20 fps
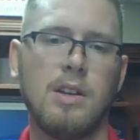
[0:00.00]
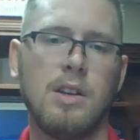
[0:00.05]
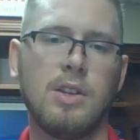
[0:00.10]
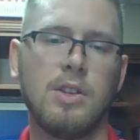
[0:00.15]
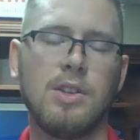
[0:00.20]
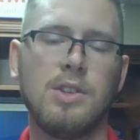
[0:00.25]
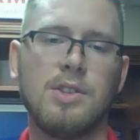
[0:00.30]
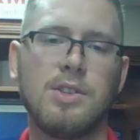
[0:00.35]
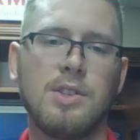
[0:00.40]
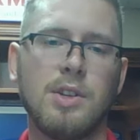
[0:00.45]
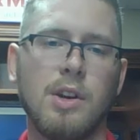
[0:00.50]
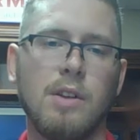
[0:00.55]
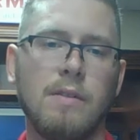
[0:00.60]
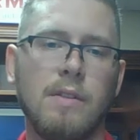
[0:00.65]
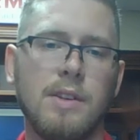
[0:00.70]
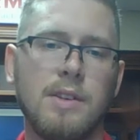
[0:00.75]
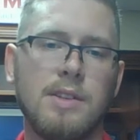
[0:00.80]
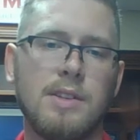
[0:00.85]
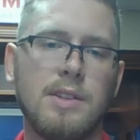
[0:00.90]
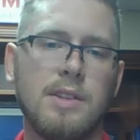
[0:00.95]
a good
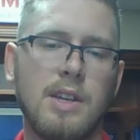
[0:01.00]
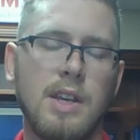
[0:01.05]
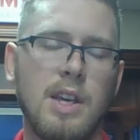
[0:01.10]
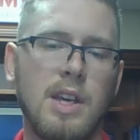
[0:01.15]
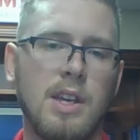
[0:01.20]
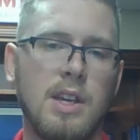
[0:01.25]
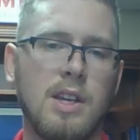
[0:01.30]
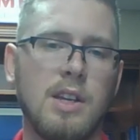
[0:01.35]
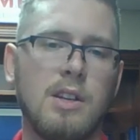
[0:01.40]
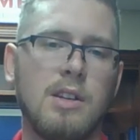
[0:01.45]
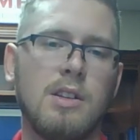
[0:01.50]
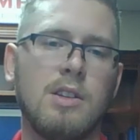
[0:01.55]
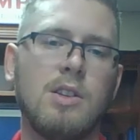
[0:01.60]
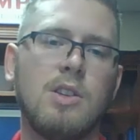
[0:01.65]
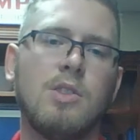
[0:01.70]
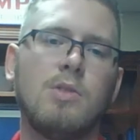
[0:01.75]
service and